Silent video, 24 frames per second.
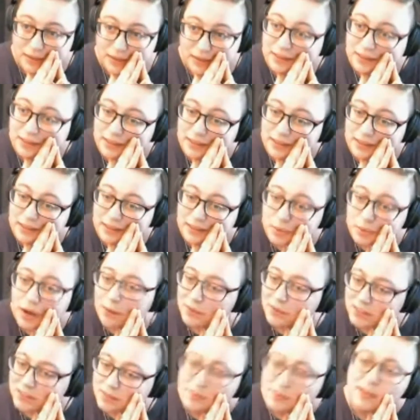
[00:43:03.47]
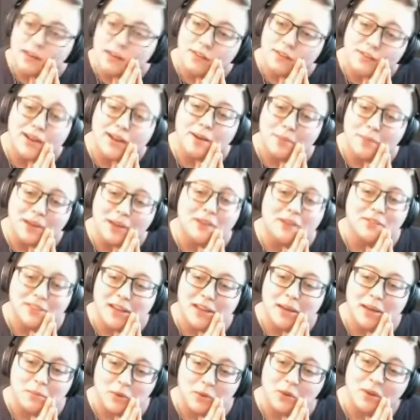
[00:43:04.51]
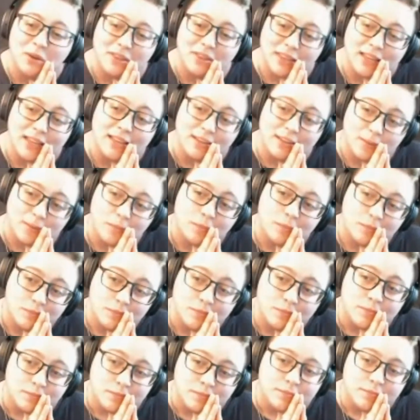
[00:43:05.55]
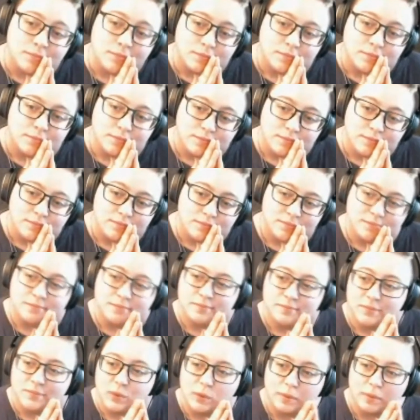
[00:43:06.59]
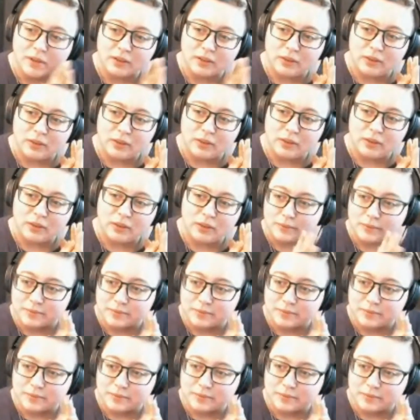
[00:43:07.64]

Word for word: And I think I'd probably spend a fair amount of time doing that. Yeah. What about you?